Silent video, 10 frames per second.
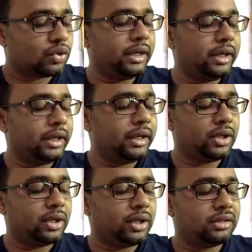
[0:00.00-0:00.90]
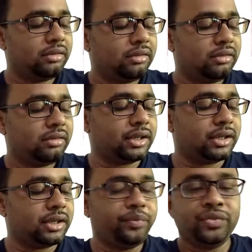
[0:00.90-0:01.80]
social rituals,
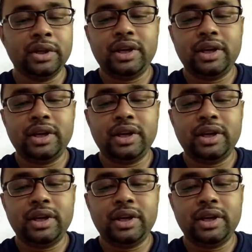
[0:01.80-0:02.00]
etc.